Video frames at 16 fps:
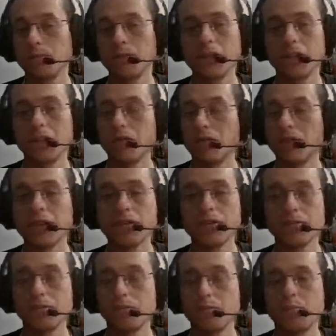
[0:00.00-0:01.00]
you never know.
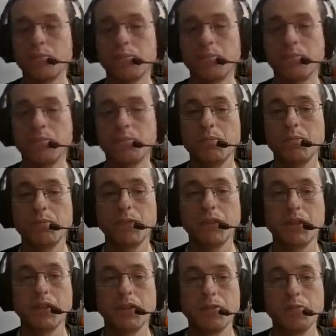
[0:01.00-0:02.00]

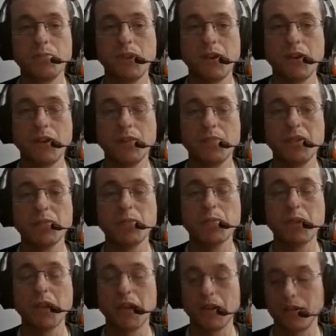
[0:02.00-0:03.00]
Better to be
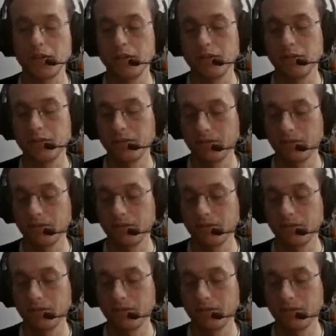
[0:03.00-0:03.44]
prepared.